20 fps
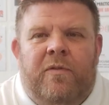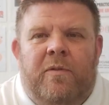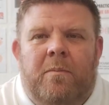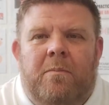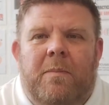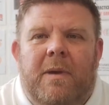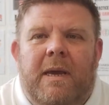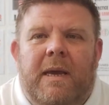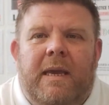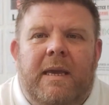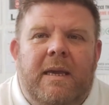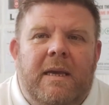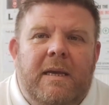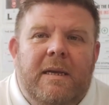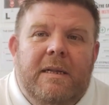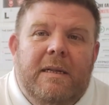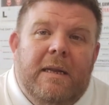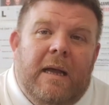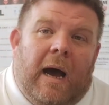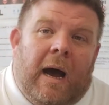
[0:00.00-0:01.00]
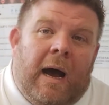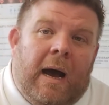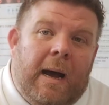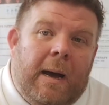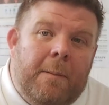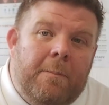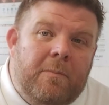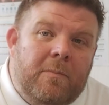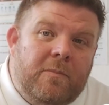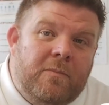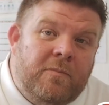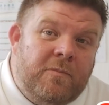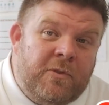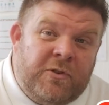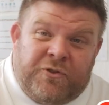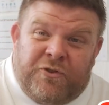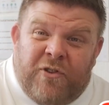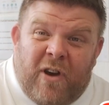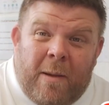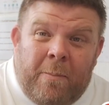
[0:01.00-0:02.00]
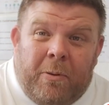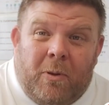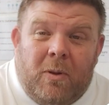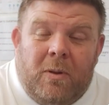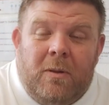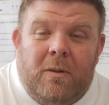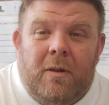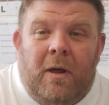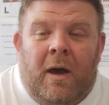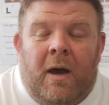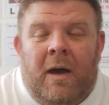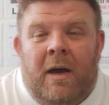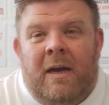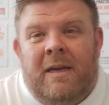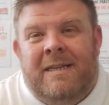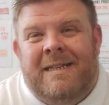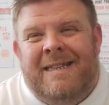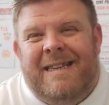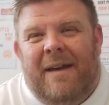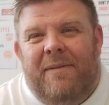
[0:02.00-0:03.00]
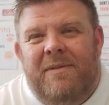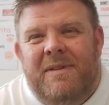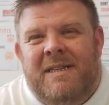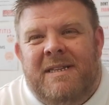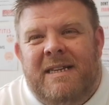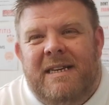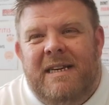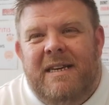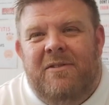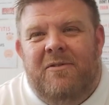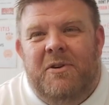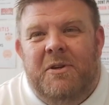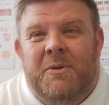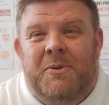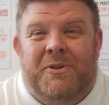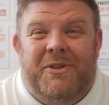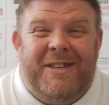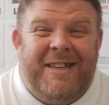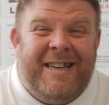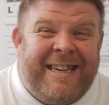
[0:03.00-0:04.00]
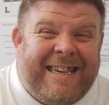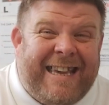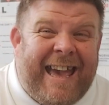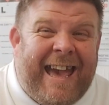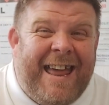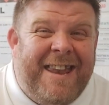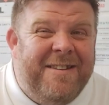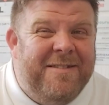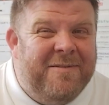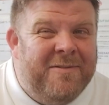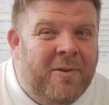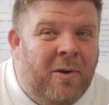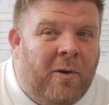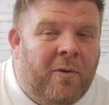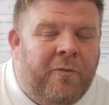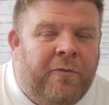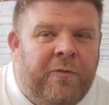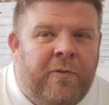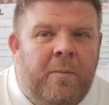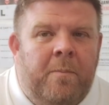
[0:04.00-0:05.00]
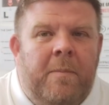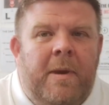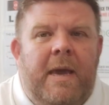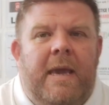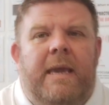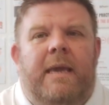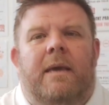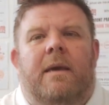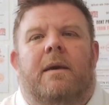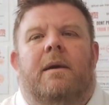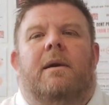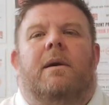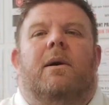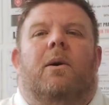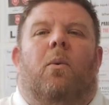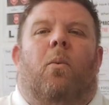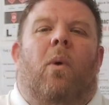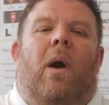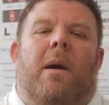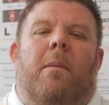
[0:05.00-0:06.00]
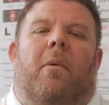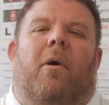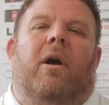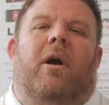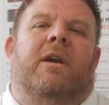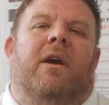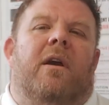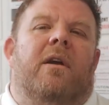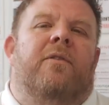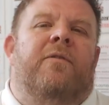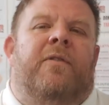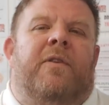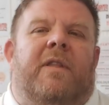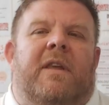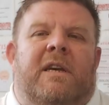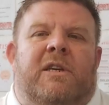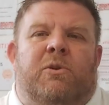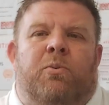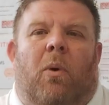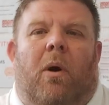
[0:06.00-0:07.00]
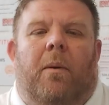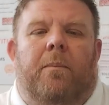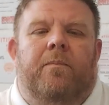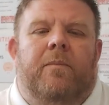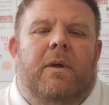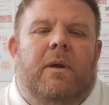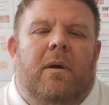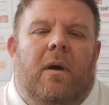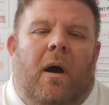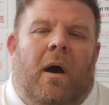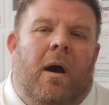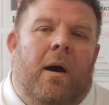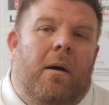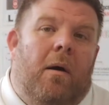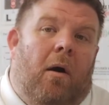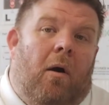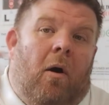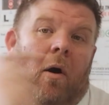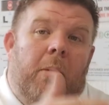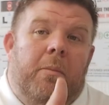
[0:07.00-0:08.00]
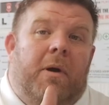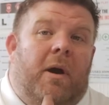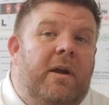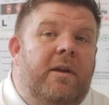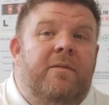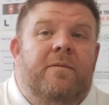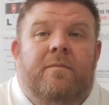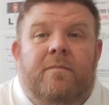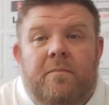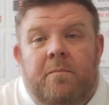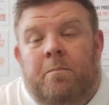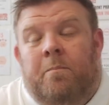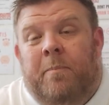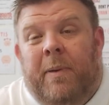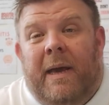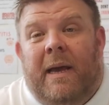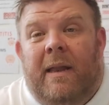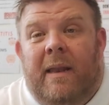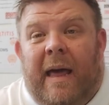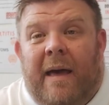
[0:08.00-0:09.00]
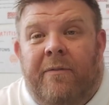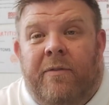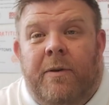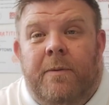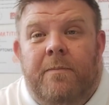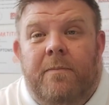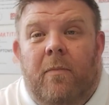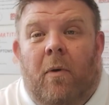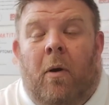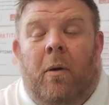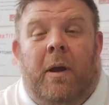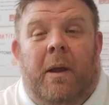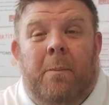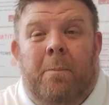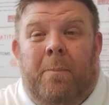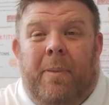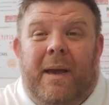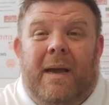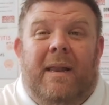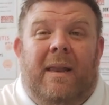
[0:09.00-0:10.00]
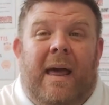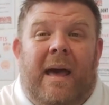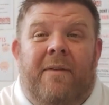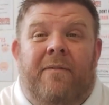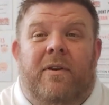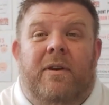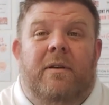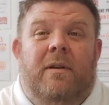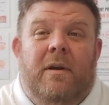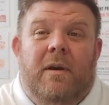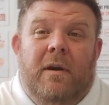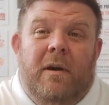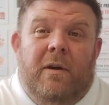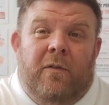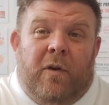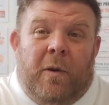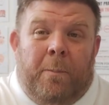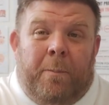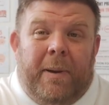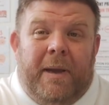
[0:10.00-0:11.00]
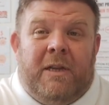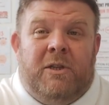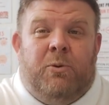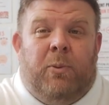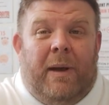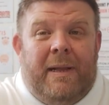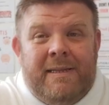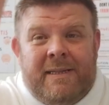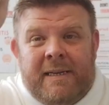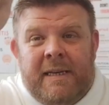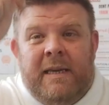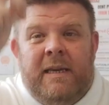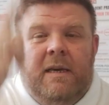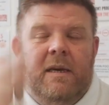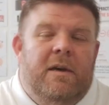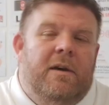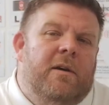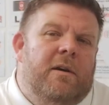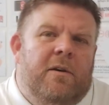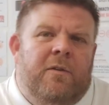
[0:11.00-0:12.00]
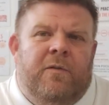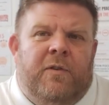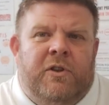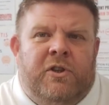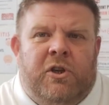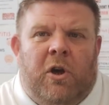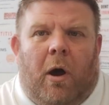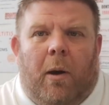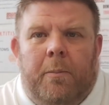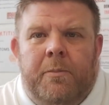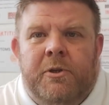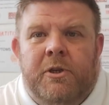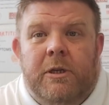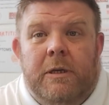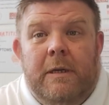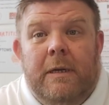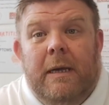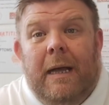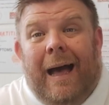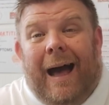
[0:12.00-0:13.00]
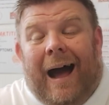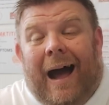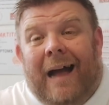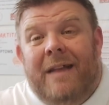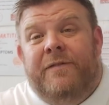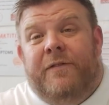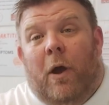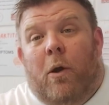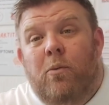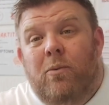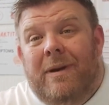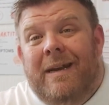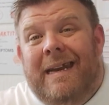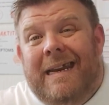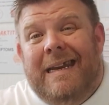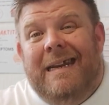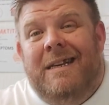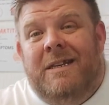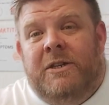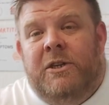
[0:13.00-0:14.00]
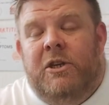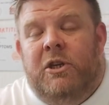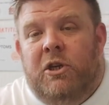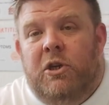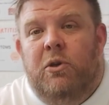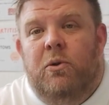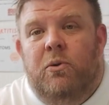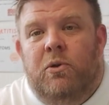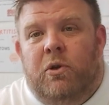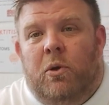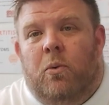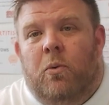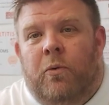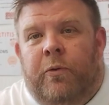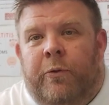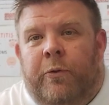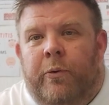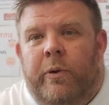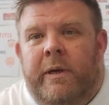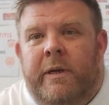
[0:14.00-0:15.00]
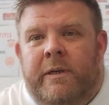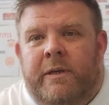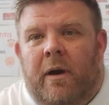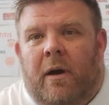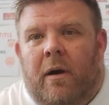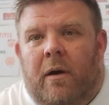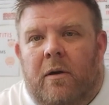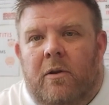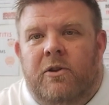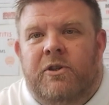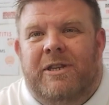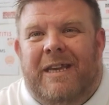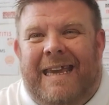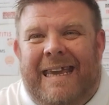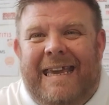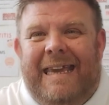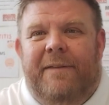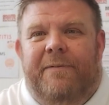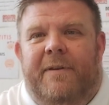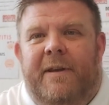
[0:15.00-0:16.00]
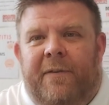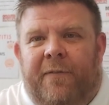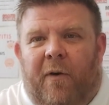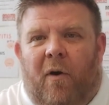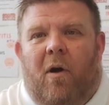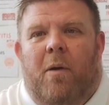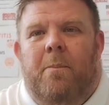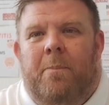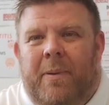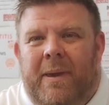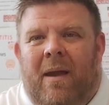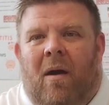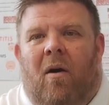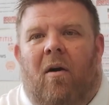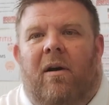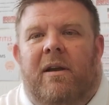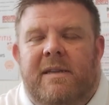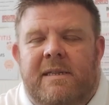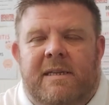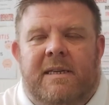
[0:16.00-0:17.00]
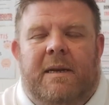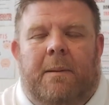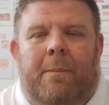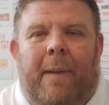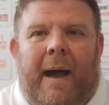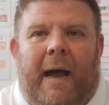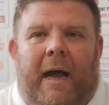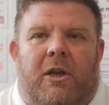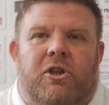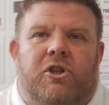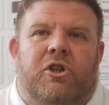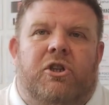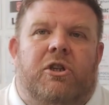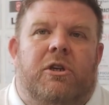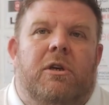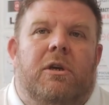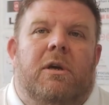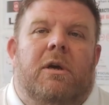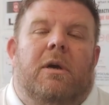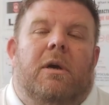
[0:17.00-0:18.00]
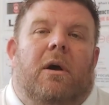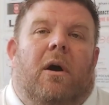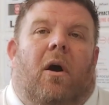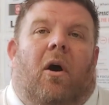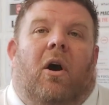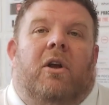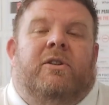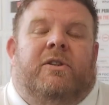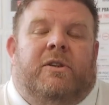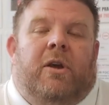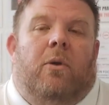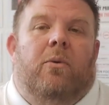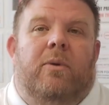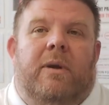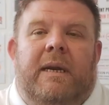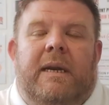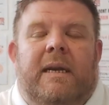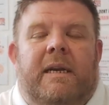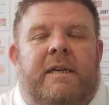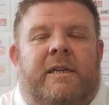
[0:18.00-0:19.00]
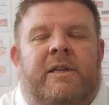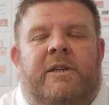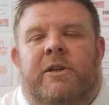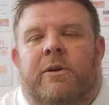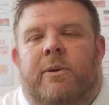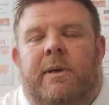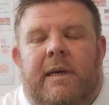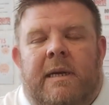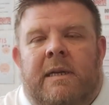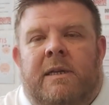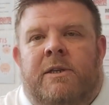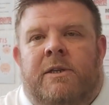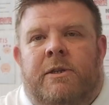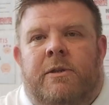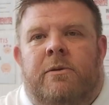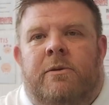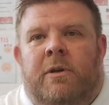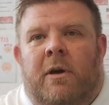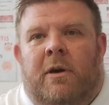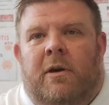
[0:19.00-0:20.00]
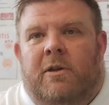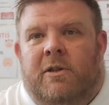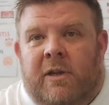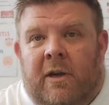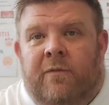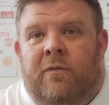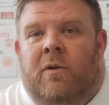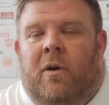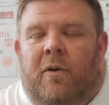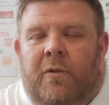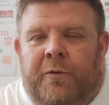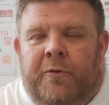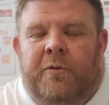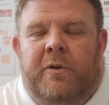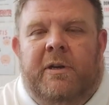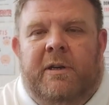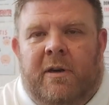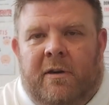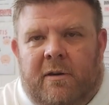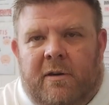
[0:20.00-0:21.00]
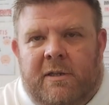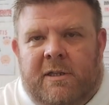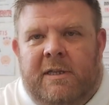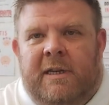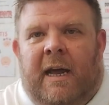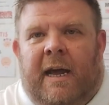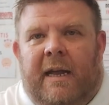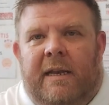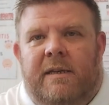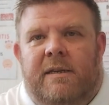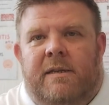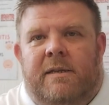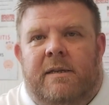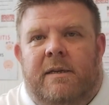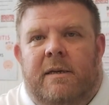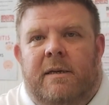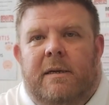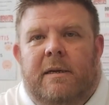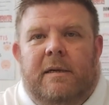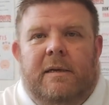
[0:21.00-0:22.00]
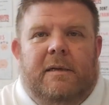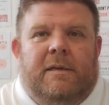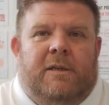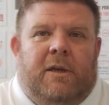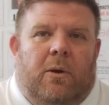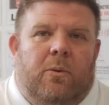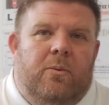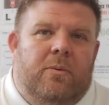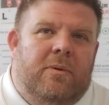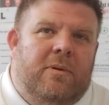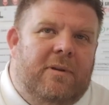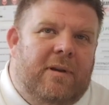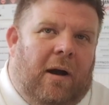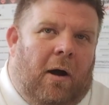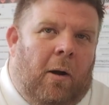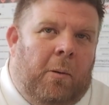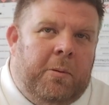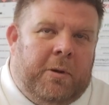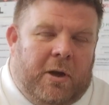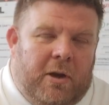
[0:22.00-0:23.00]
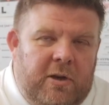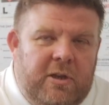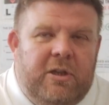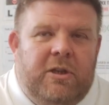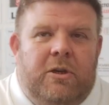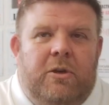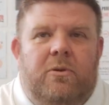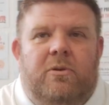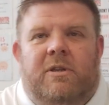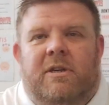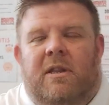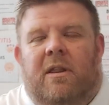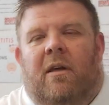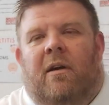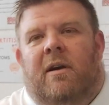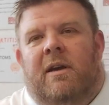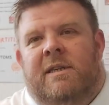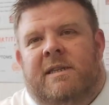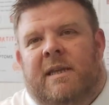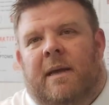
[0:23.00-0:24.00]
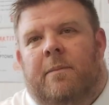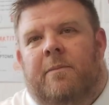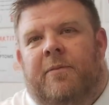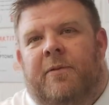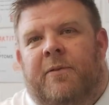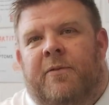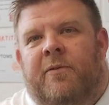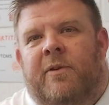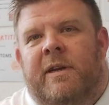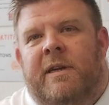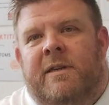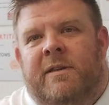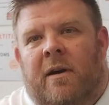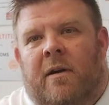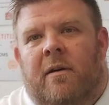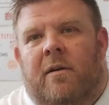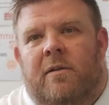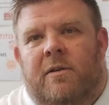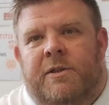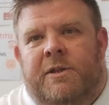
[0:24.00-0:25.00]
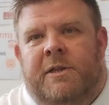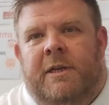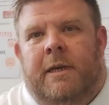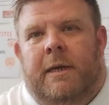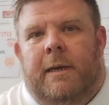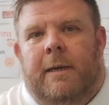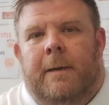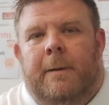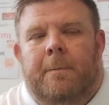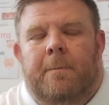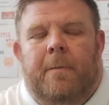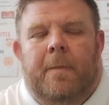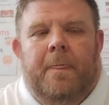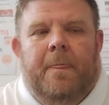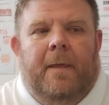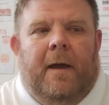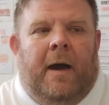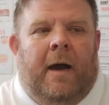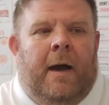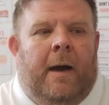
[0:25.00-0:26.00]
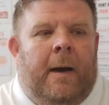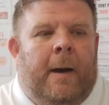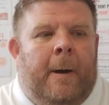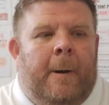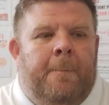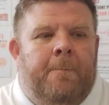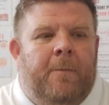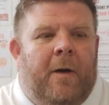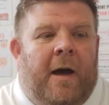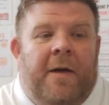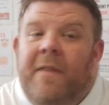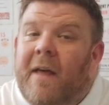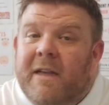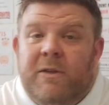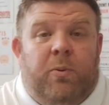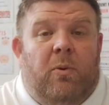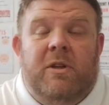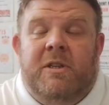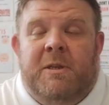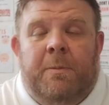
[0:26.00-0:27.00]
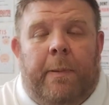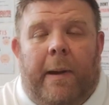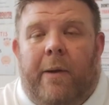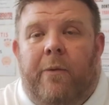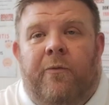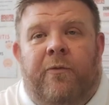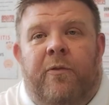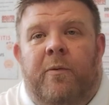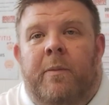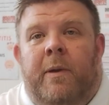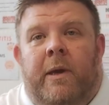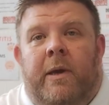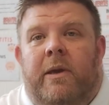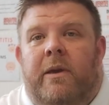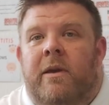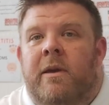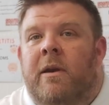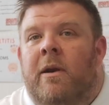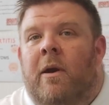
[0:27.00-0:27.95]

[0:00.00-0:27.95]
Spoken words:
for me. The treble 17 route, again, not for me. Where am I going for this one? I'm going big 11. I'm going big 11 for a big 20 for tops. I don't need to use all three darts. Even if I'm behind in a match, I don't need to do it in two darts. I've got three darts in hand. So I'm going to utilise them three darts here. And that's what it's about for me.